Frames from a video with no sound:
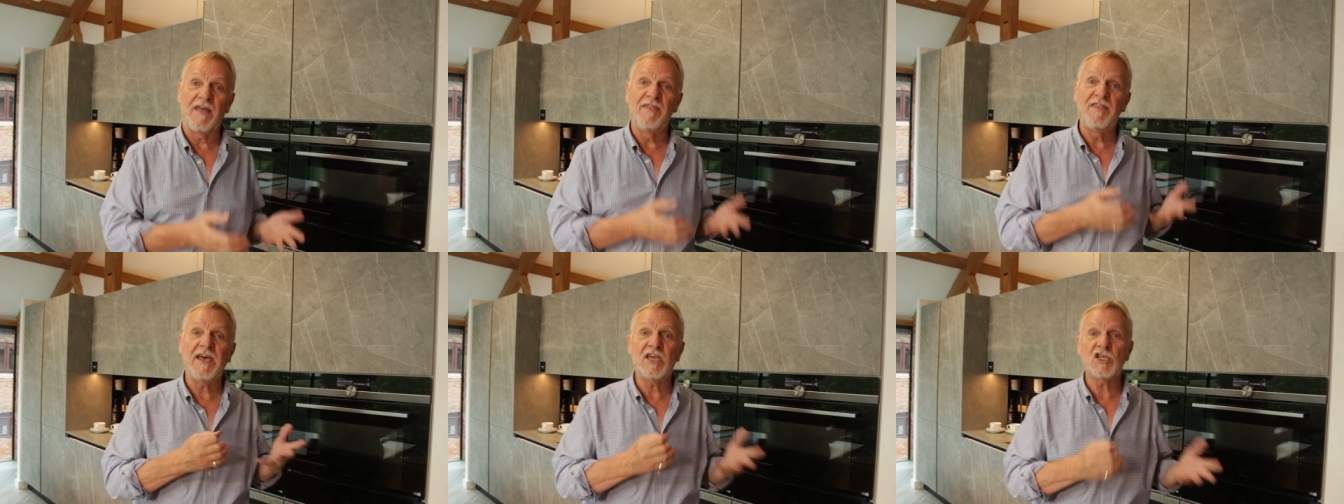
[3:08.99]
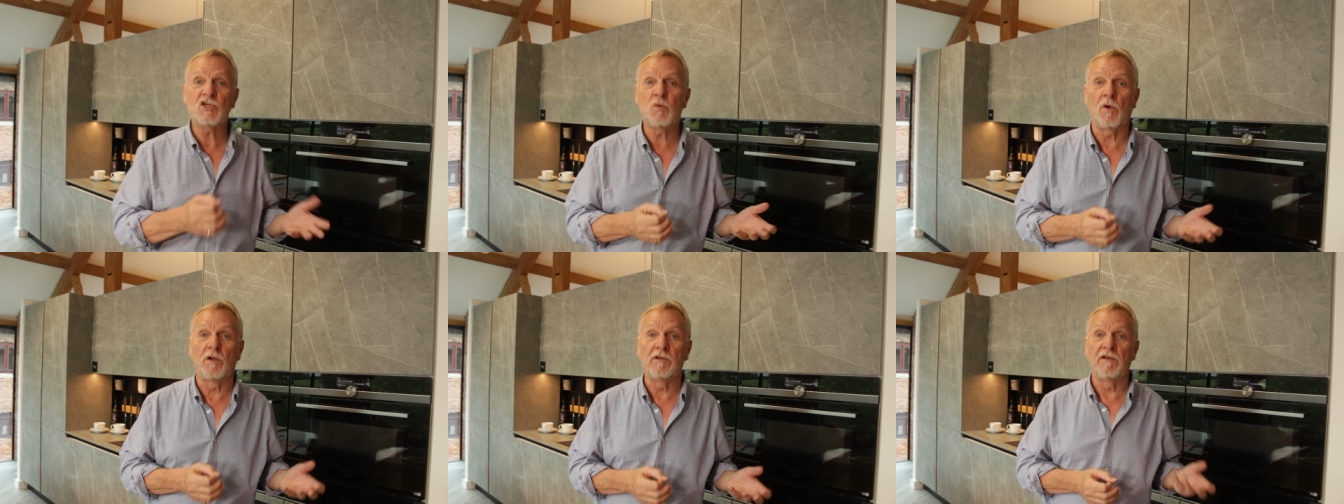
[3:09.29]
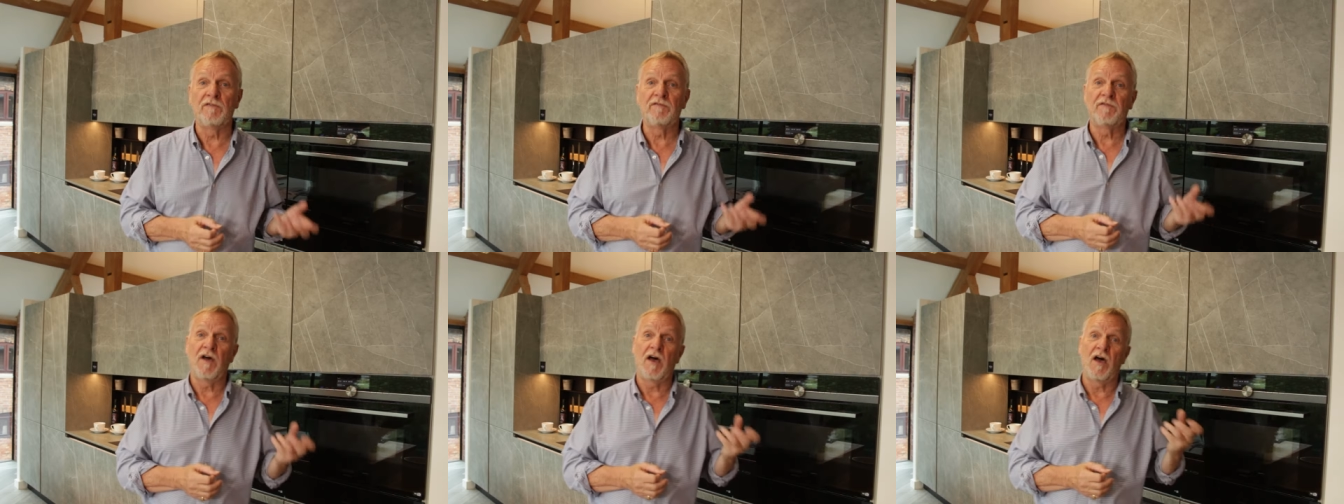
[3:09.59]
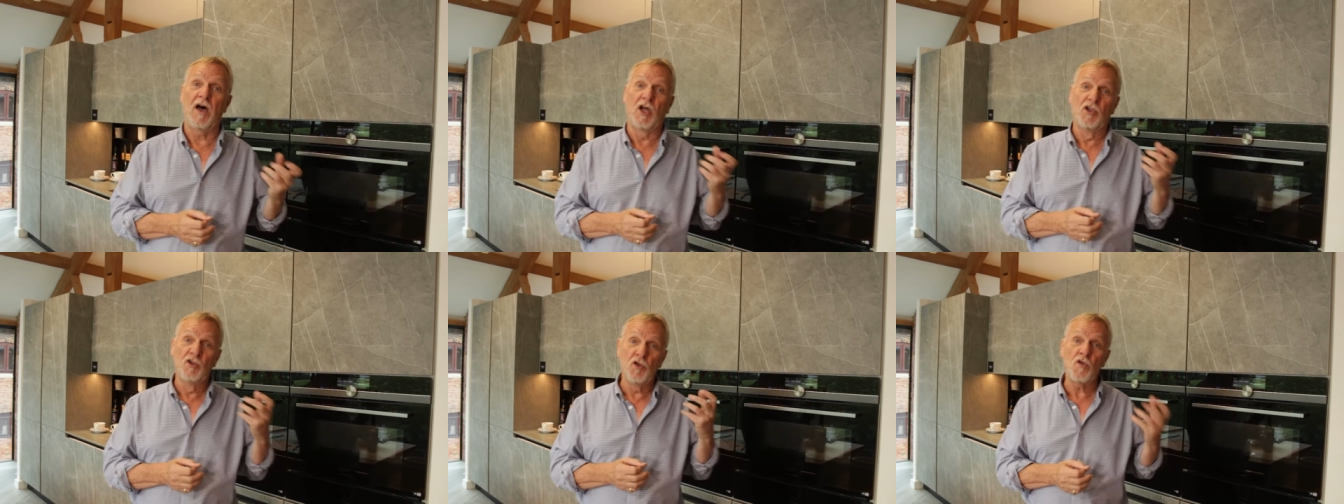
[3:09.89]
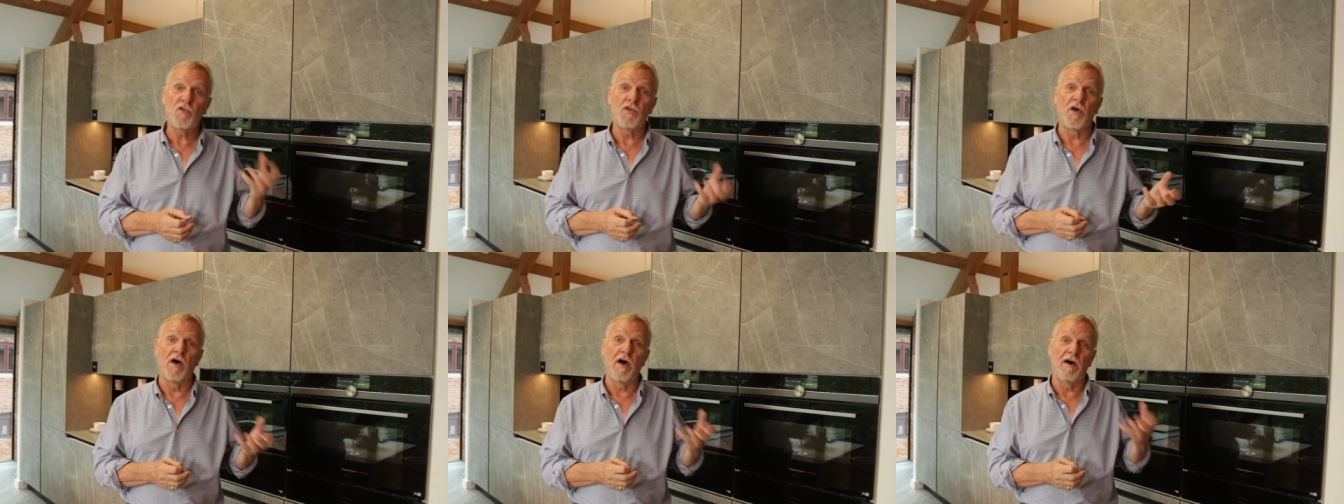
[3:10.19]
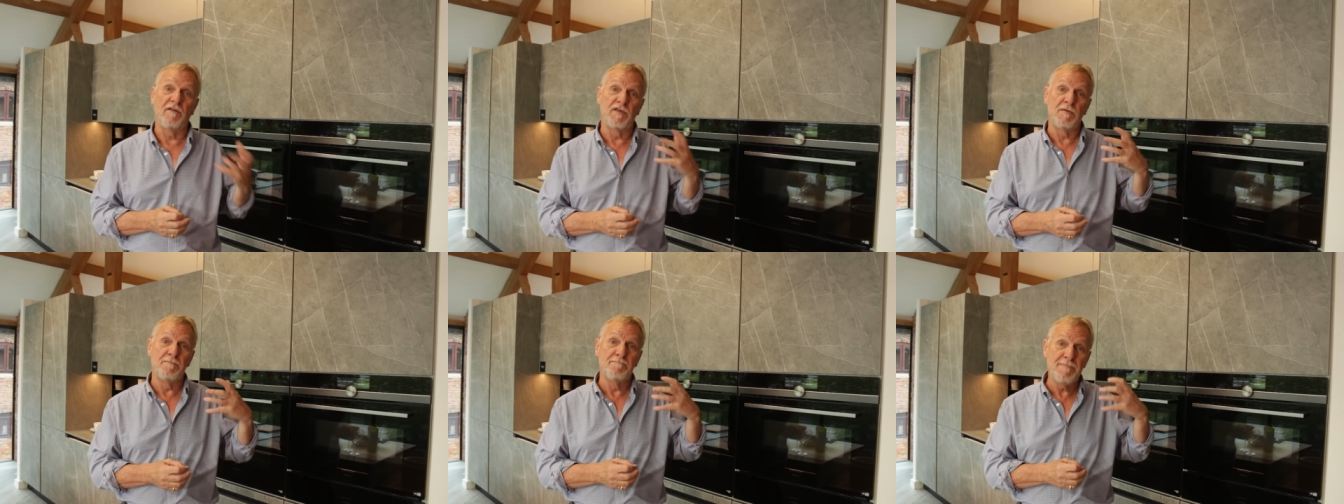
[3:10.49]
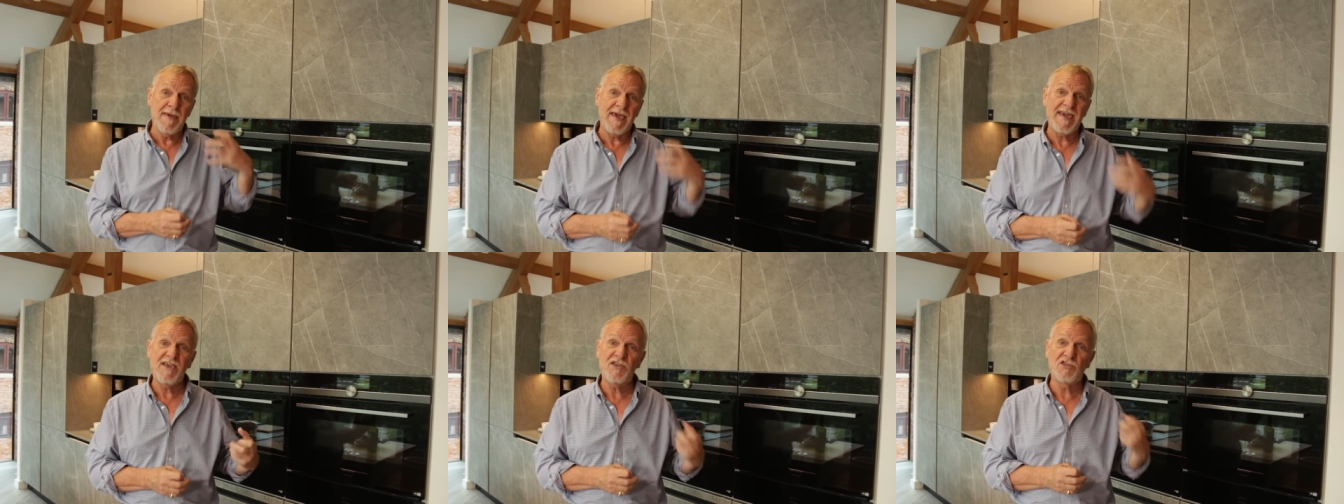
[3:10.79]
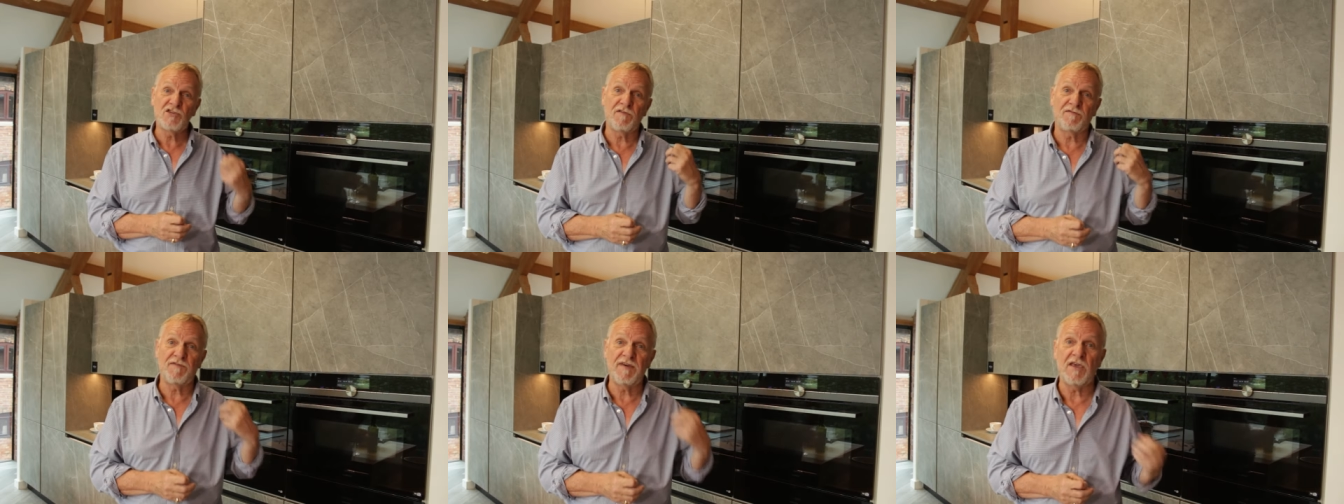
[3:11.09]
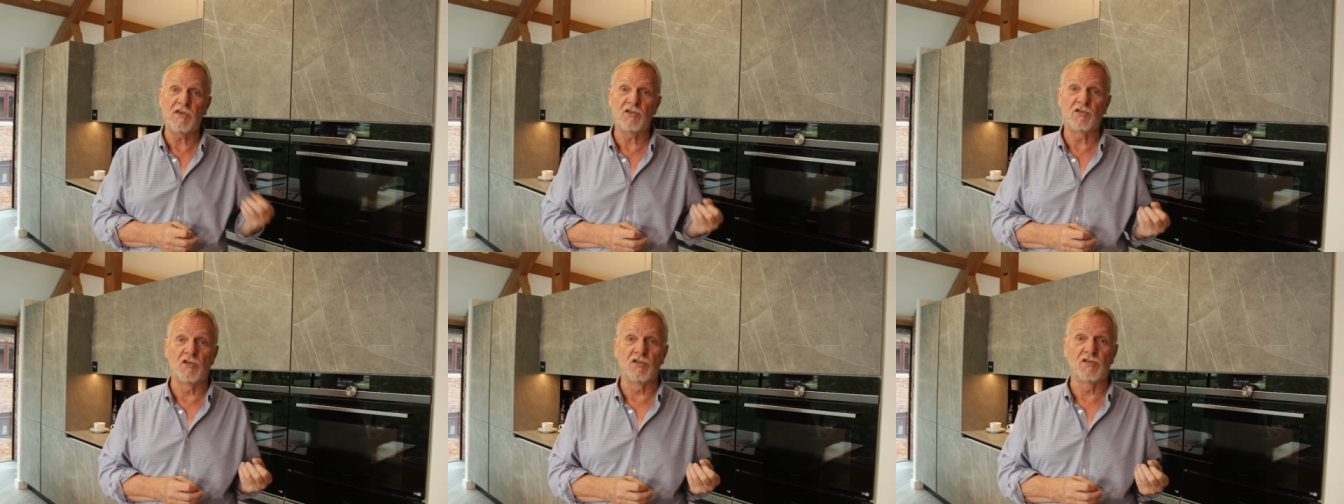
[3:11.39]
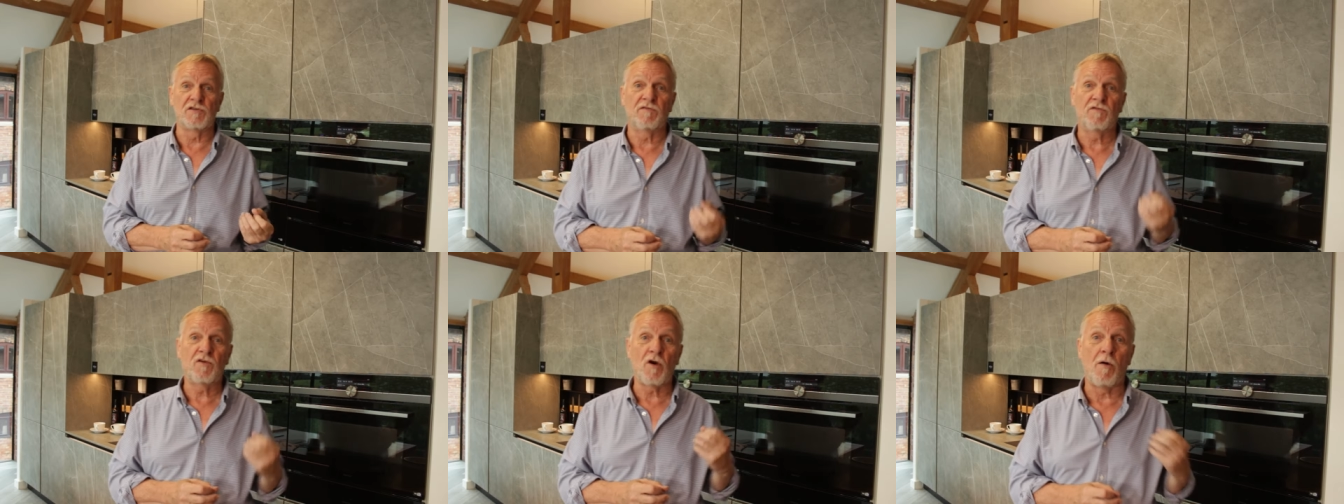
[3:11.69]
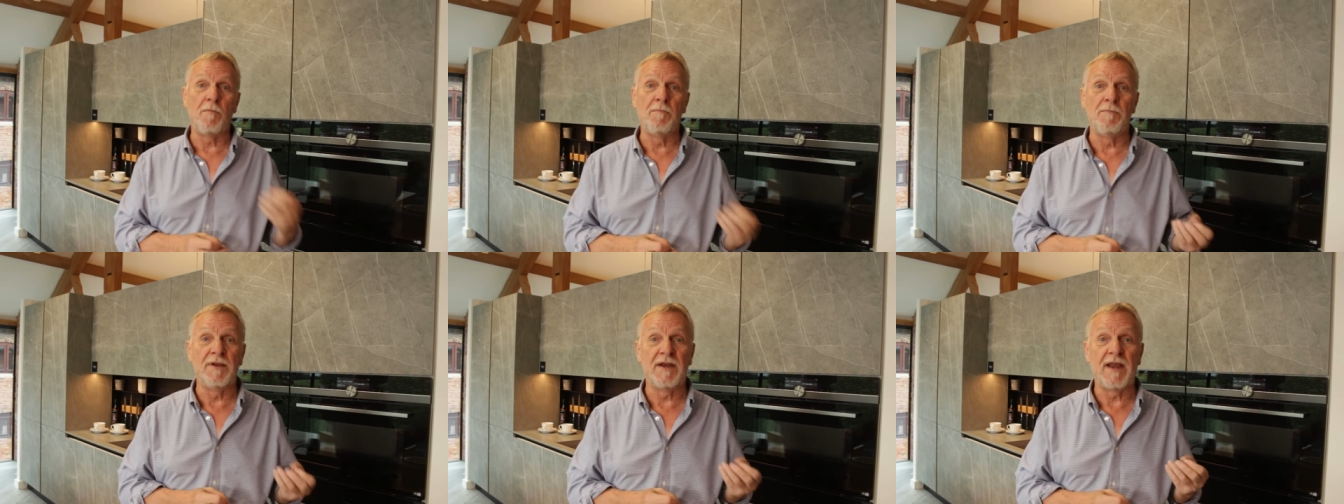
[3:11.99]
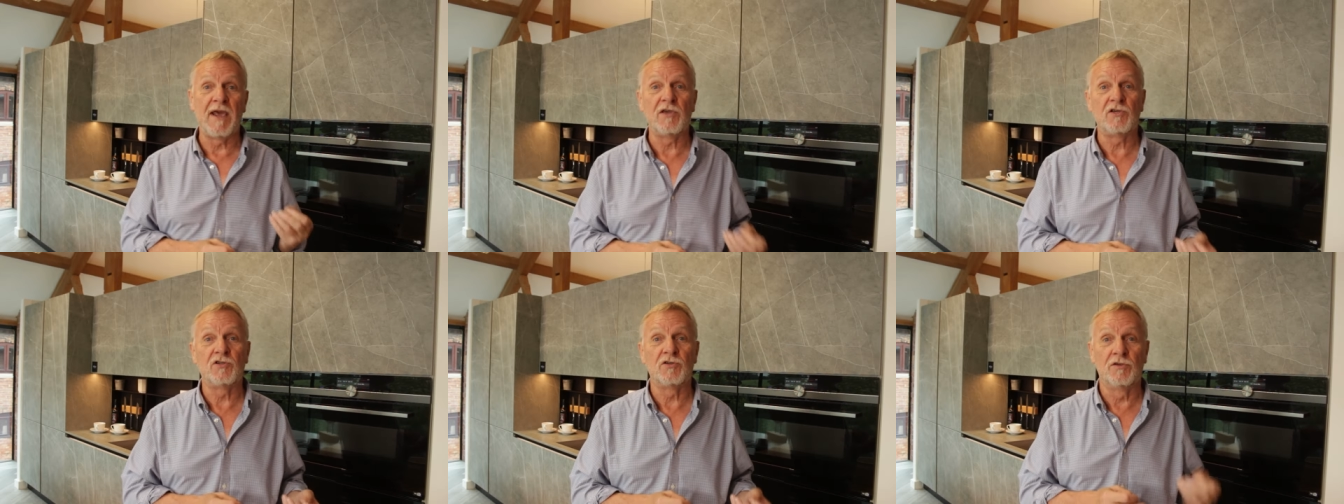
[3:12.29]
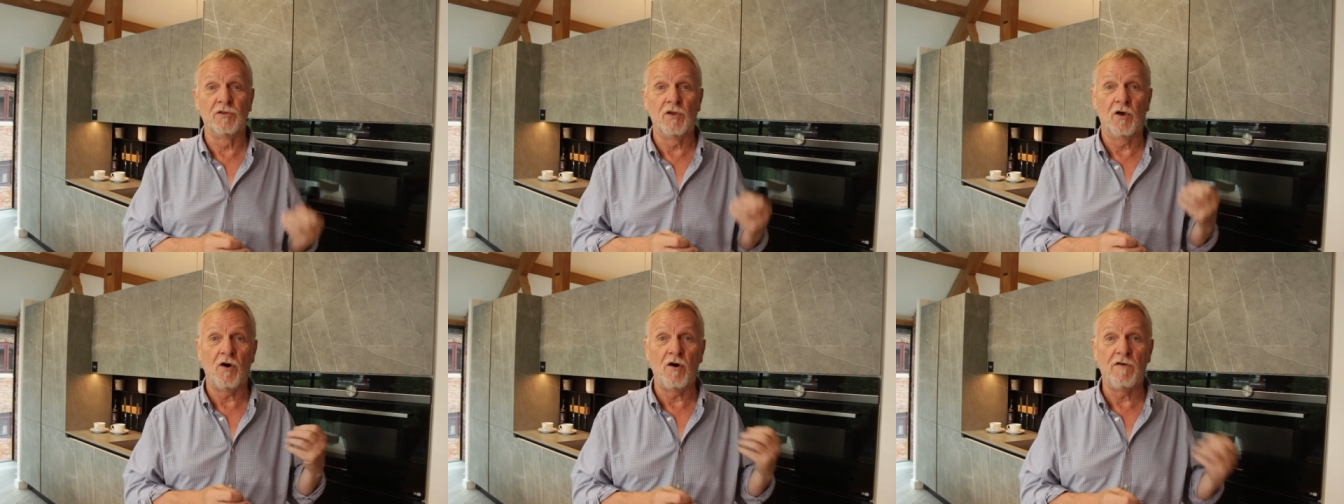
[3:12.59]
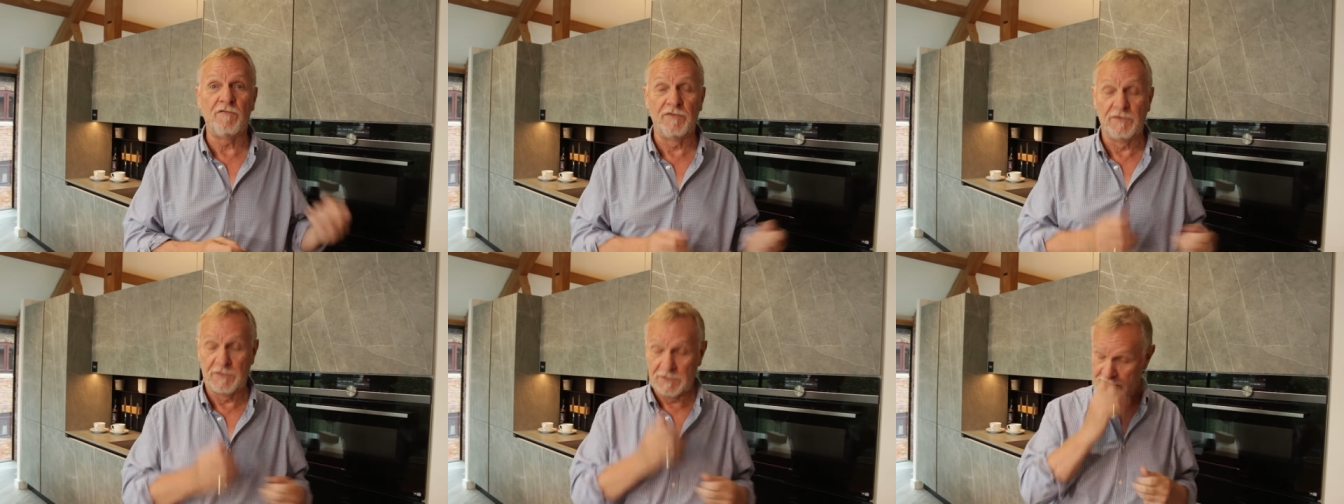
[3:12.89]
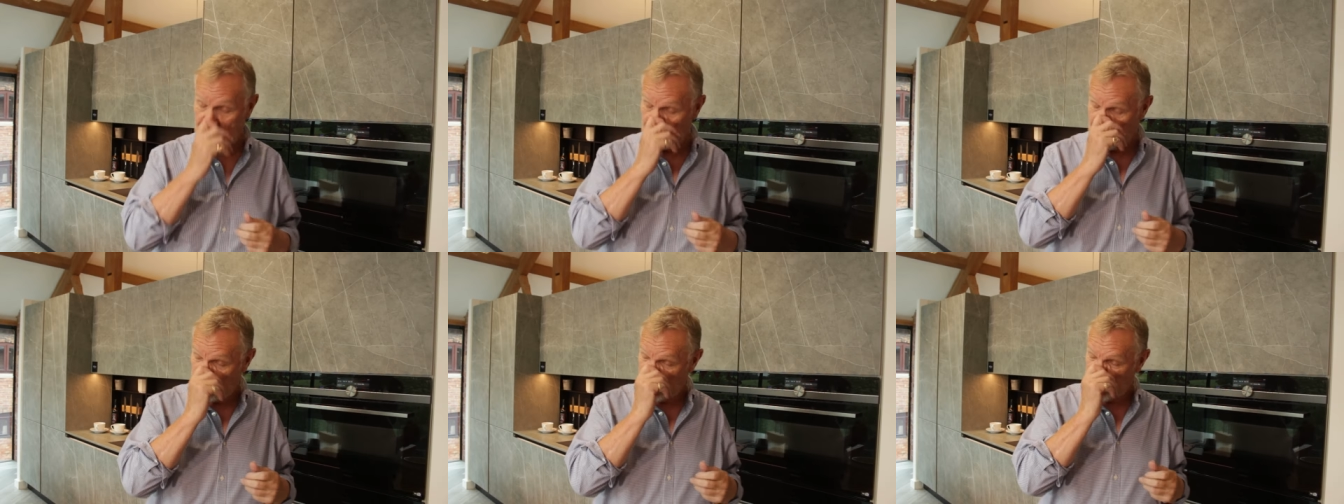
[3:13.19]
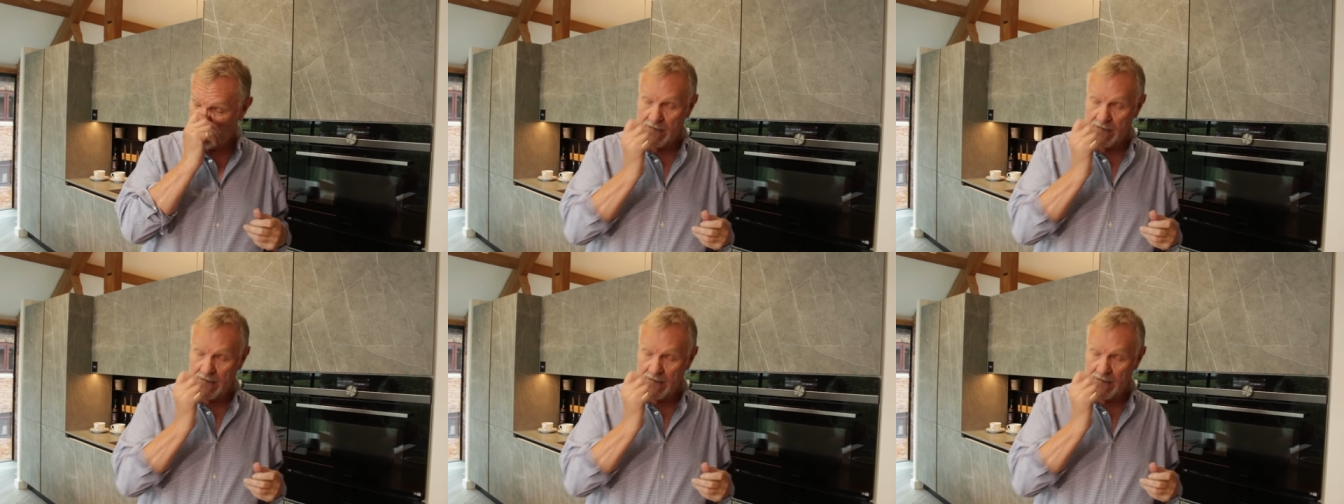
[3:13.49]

And that's one of another of the major features of combination ovens.